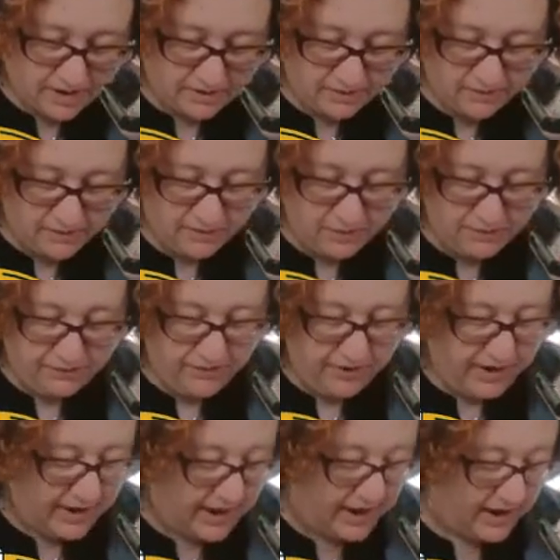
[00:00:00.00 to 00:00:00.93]
Well,
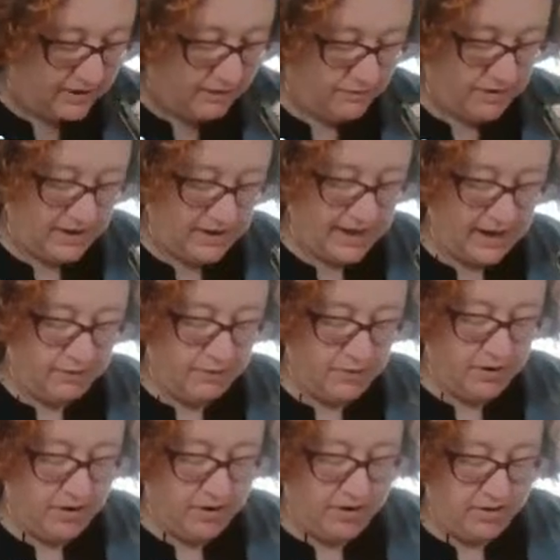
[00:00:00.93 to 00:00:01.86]
hopefully I don't need that
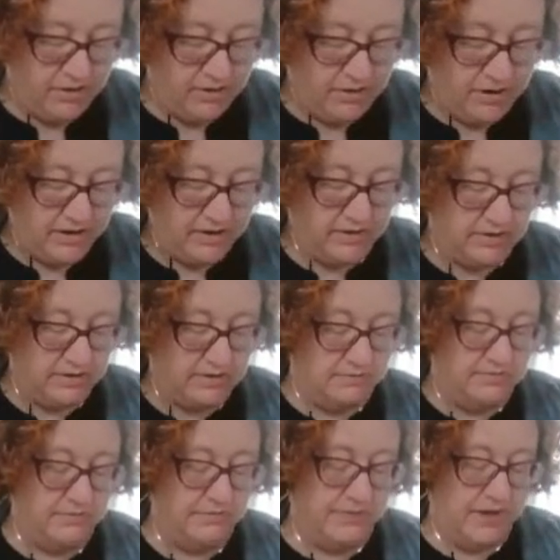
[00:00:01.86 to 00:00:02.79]
corner, because
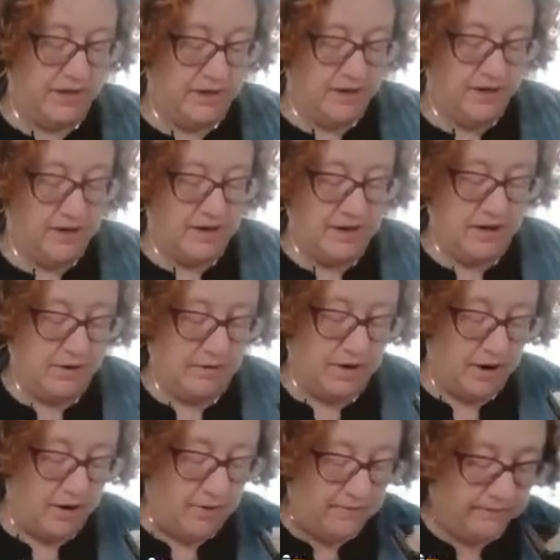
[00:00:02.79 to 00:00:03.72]
there we
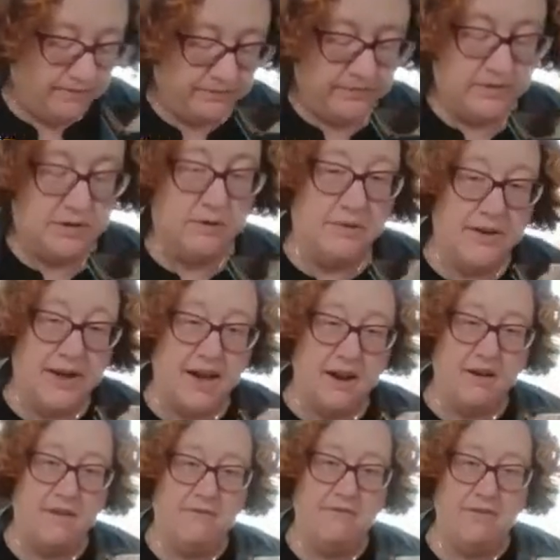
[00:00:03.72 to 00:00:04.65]
go. So we kind
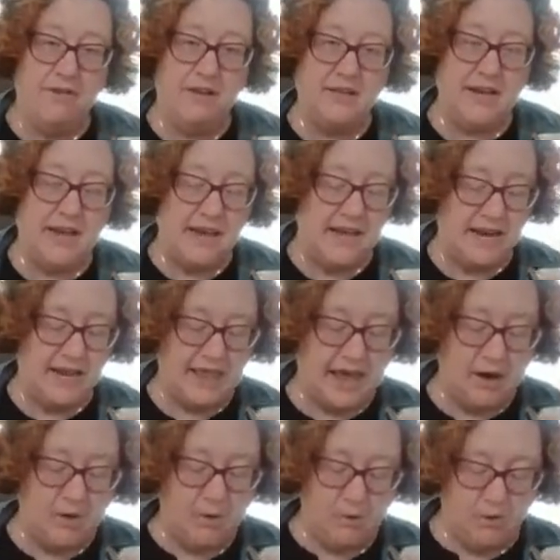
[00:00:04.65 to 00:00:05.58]
of filled in
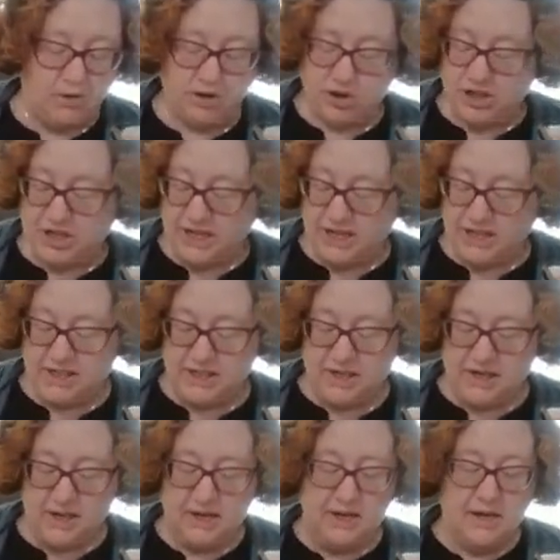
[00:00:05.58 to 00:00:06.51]
that whole sheet.
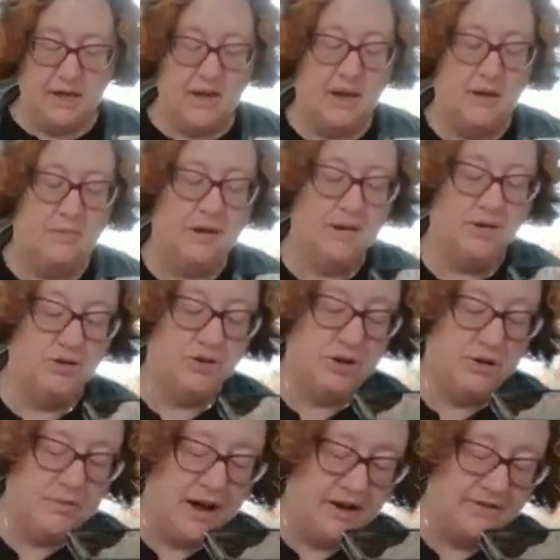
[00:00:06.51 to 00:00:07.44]
I'm going to
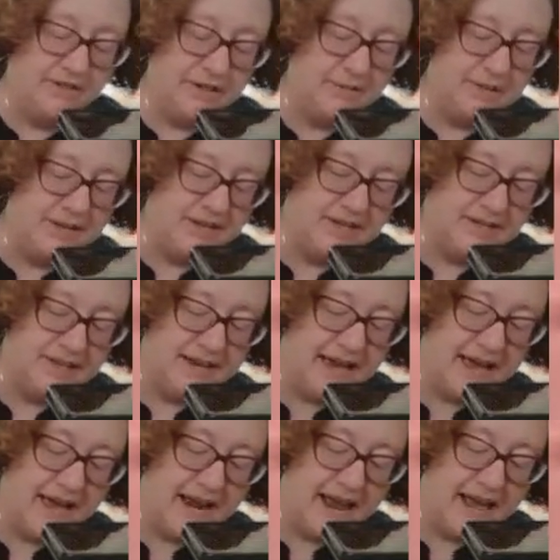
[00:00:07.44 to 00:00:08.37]
trim off some of these
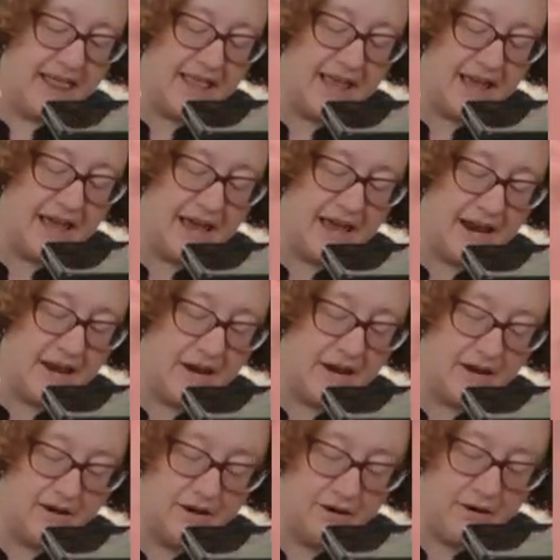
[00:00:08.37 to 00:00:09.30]
again, and then
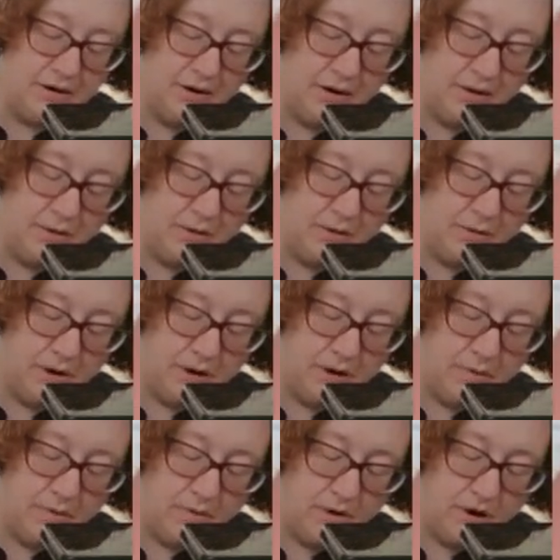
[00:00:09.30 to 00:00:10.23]
we're going
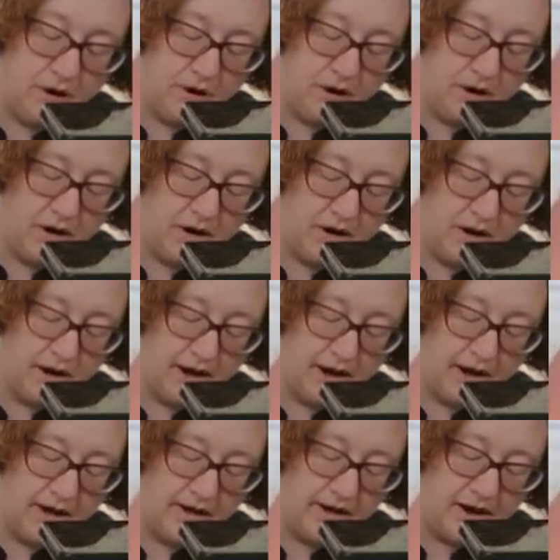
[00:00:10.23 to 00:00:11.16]
to work
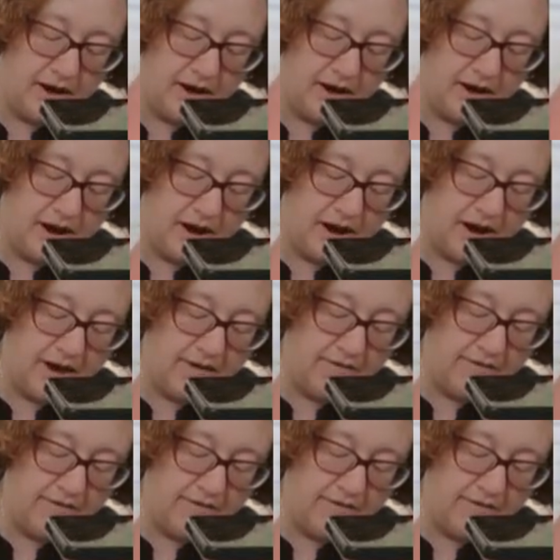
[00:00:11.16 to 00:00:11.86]
on cutting off